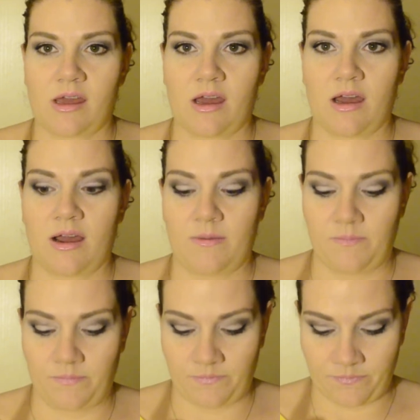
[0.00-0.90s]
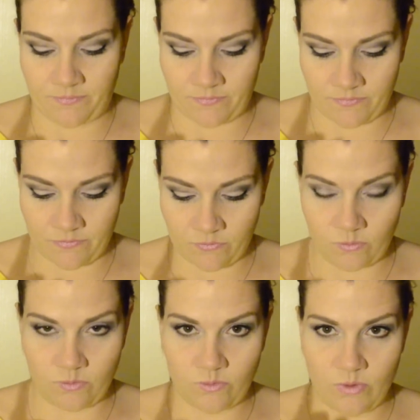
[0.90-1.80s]
um,
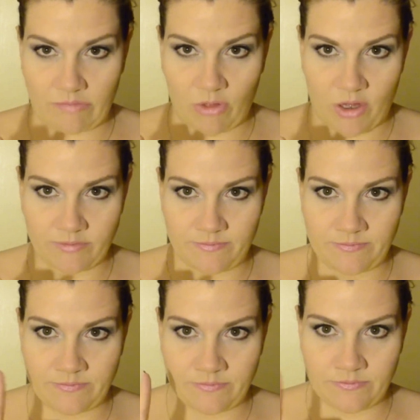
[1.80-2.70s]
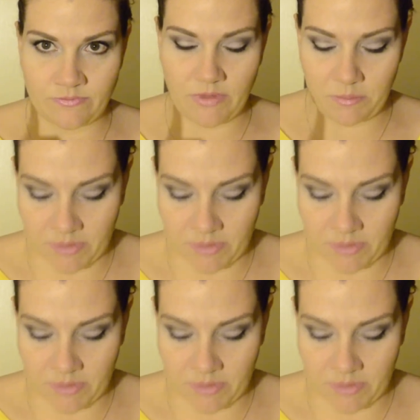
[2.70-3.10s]
Revlon lip